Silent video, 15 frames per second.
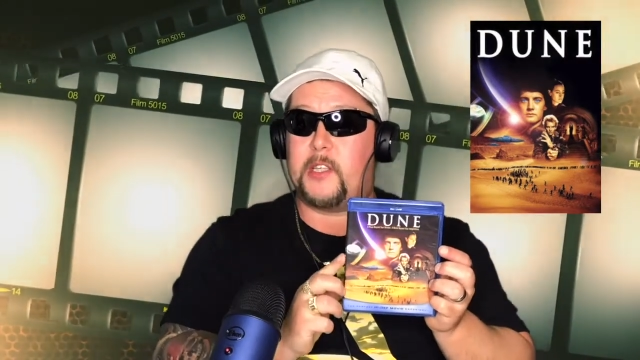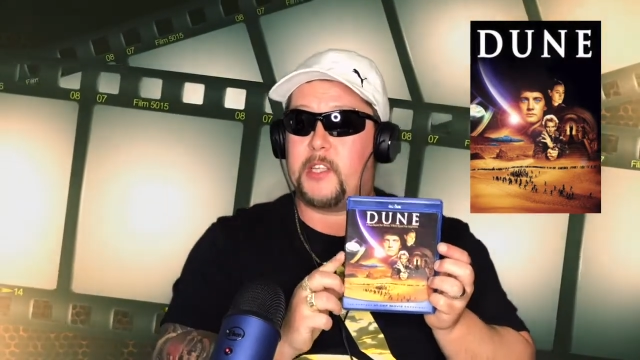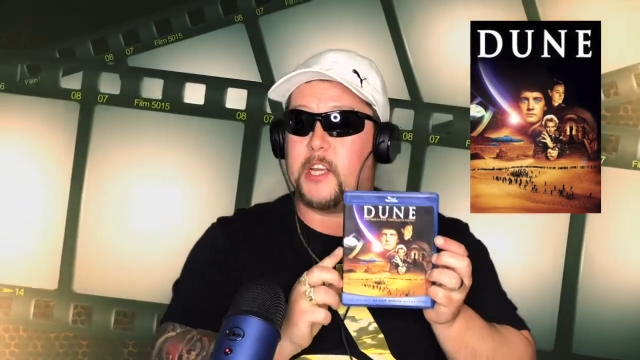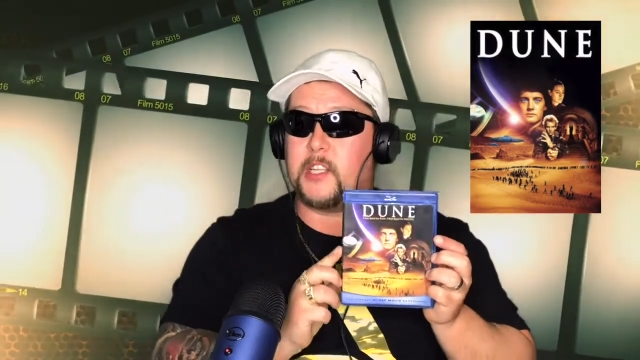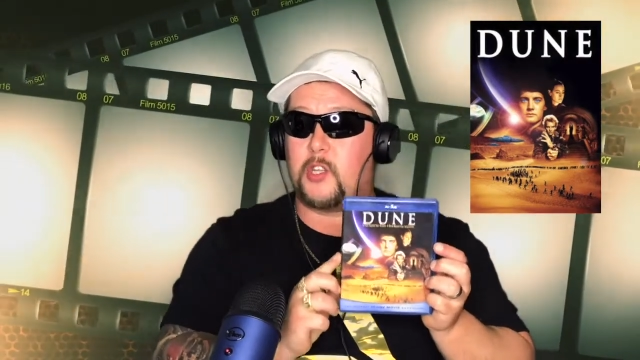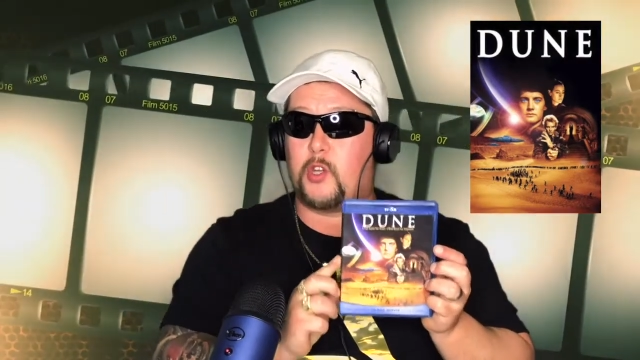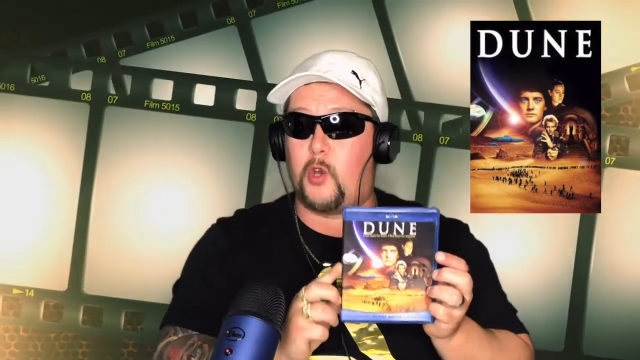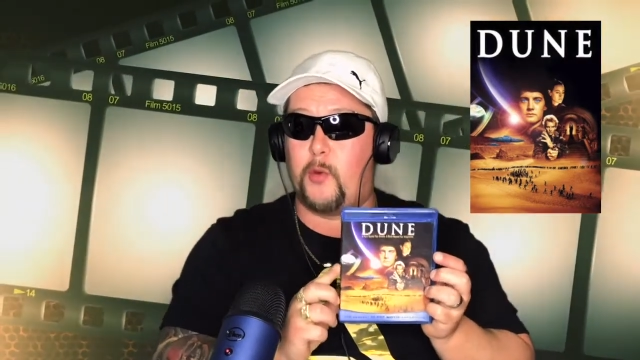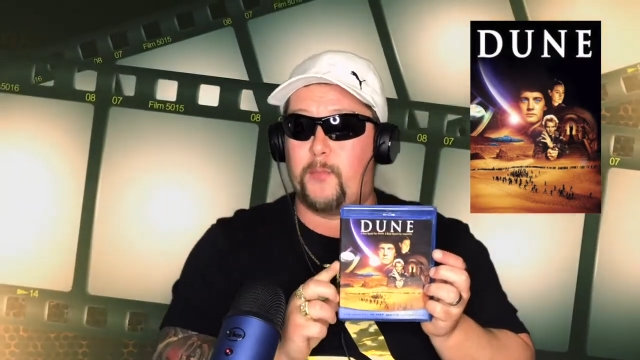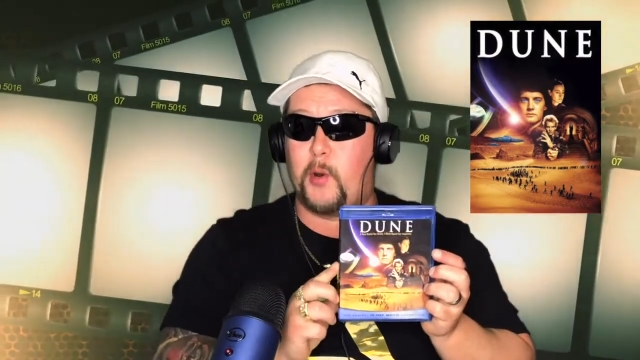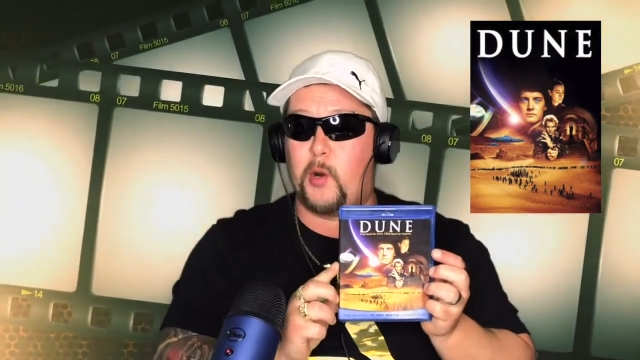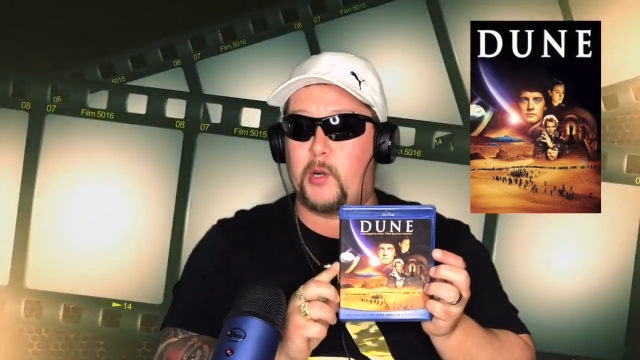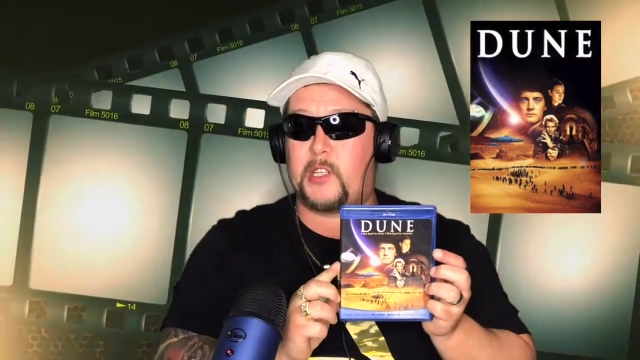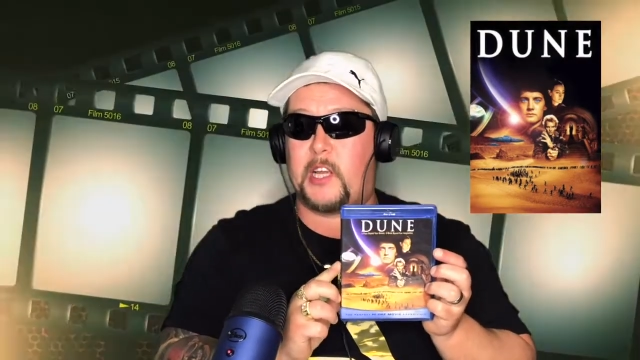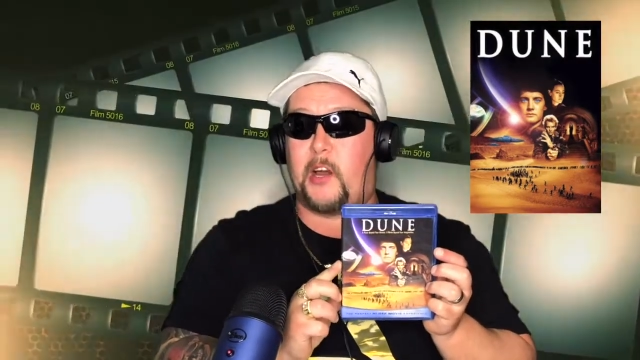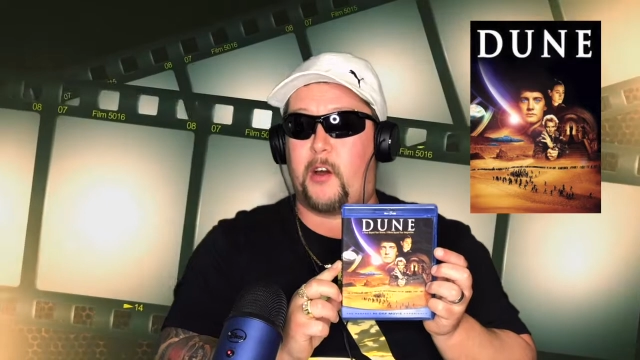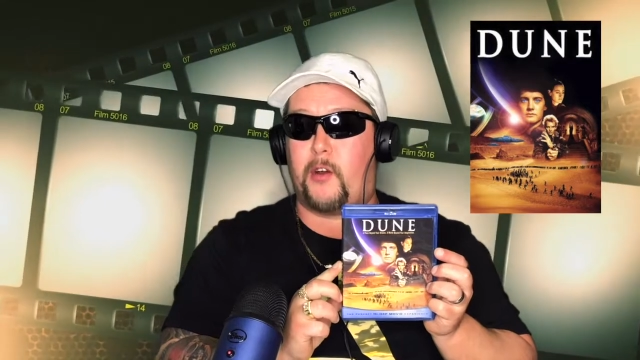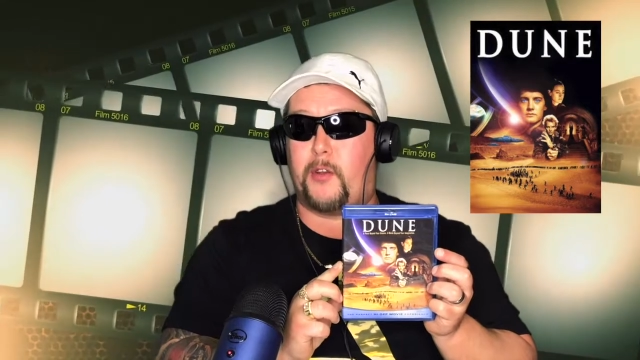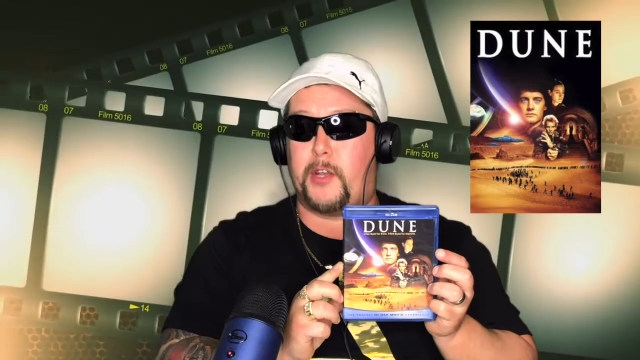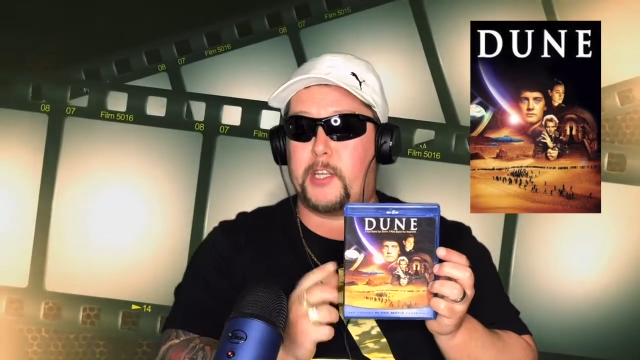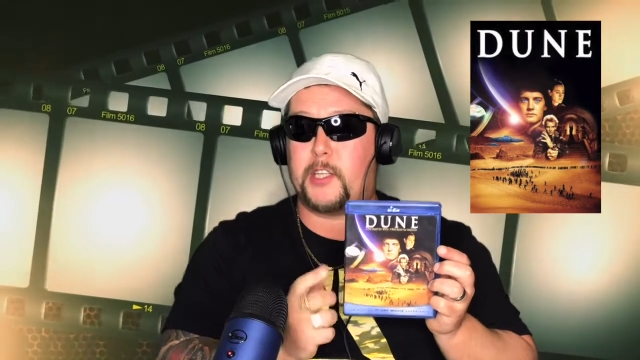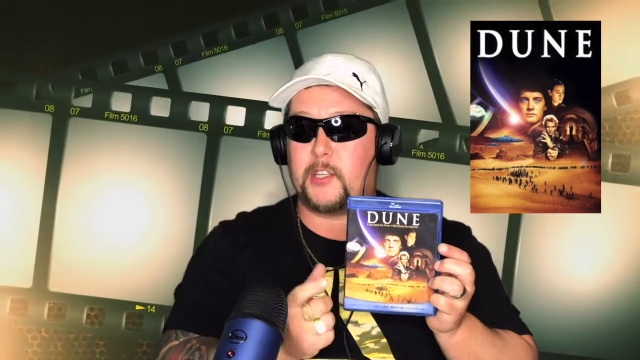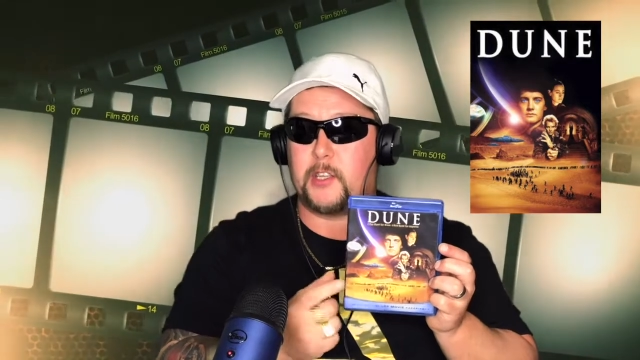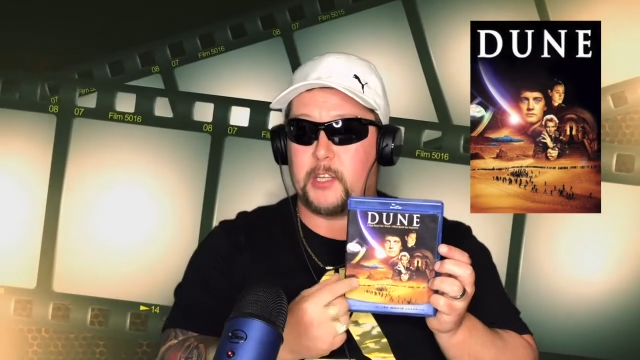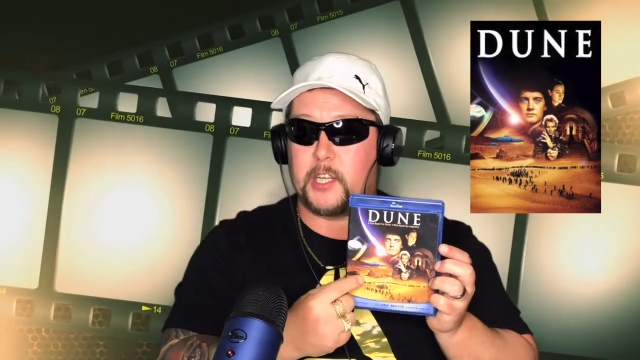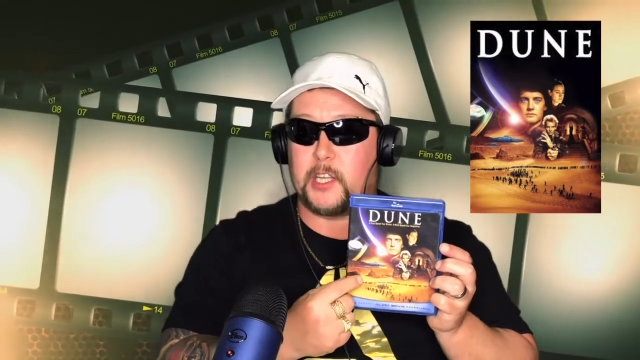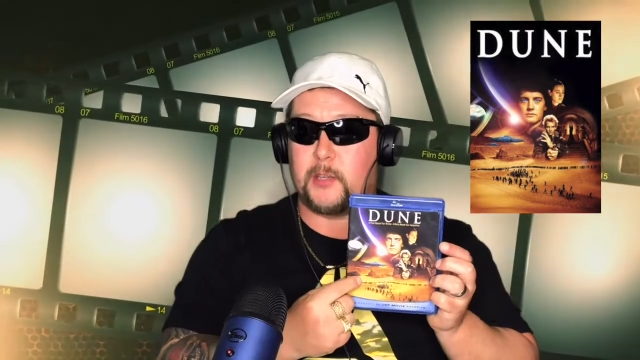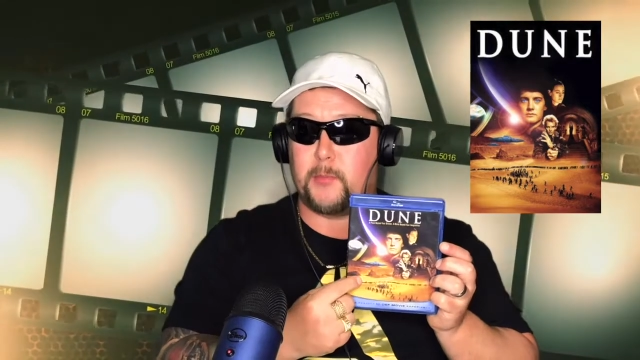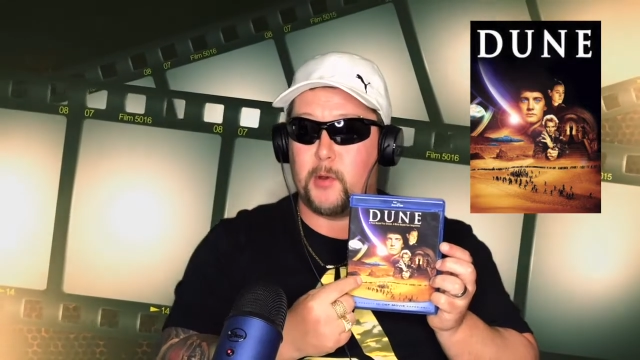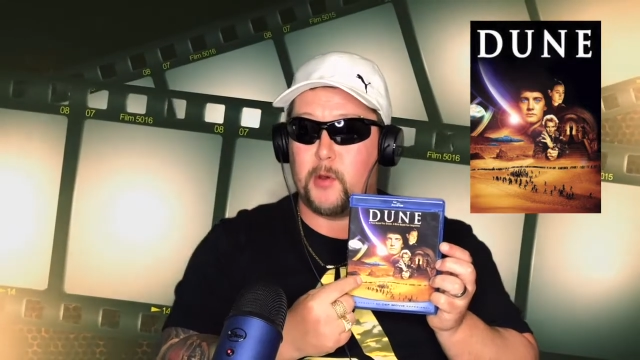There's good books out on
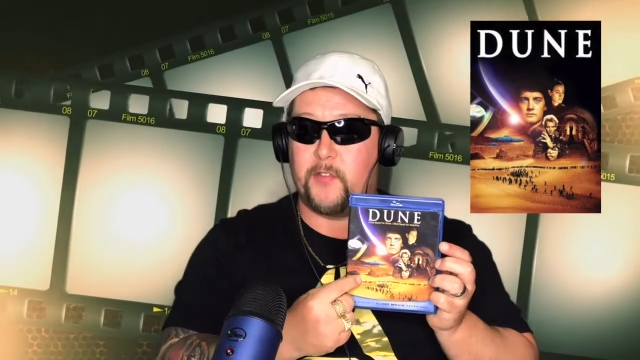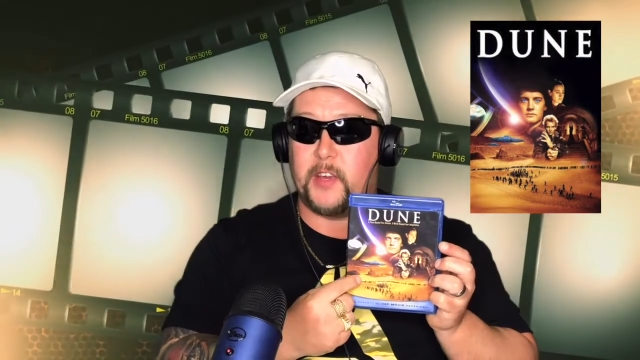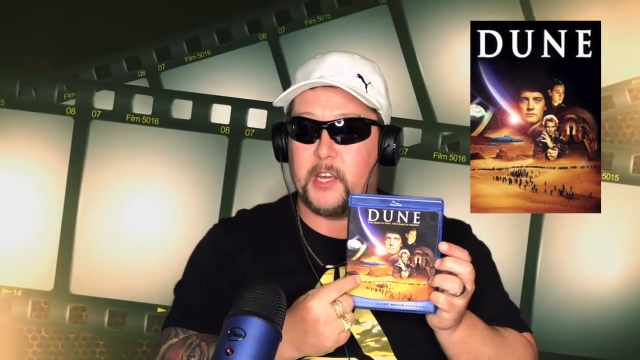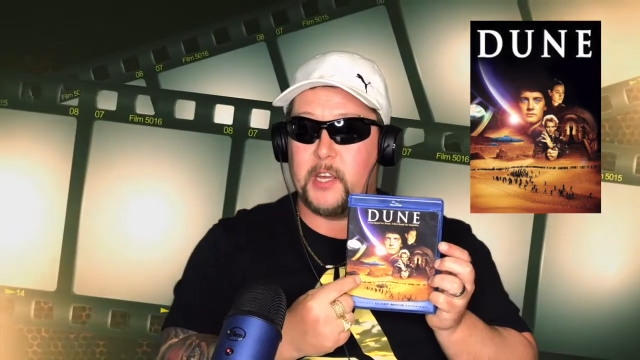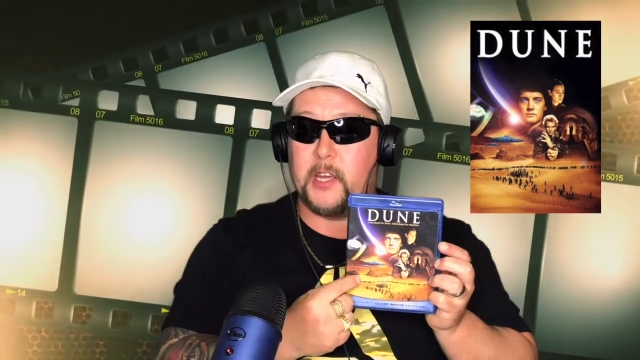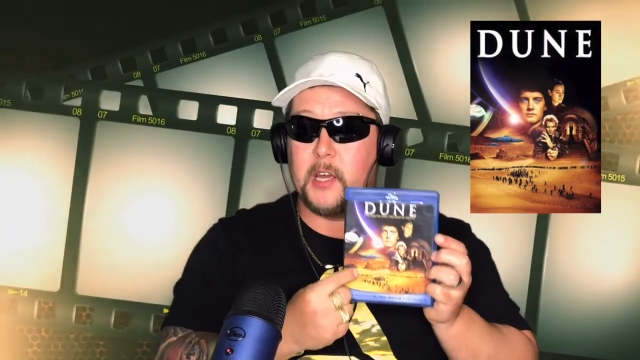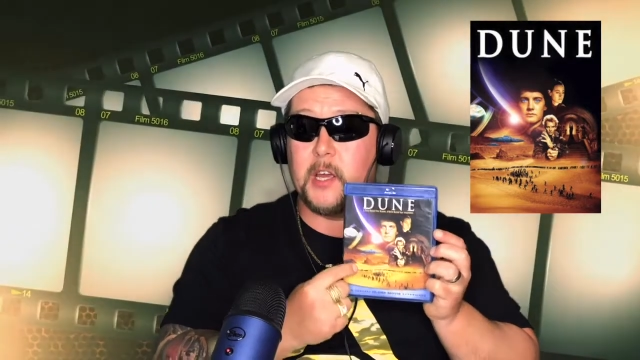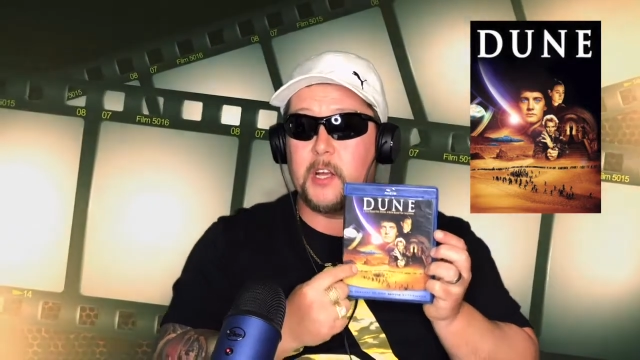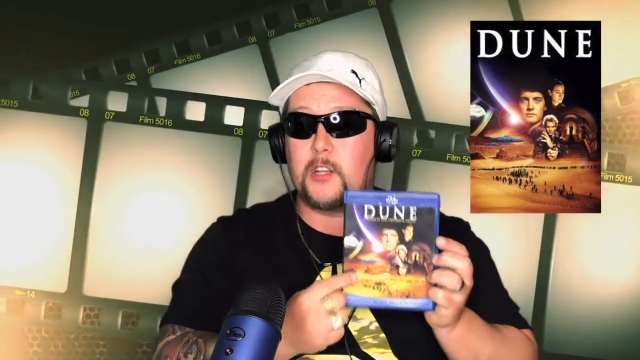this movie,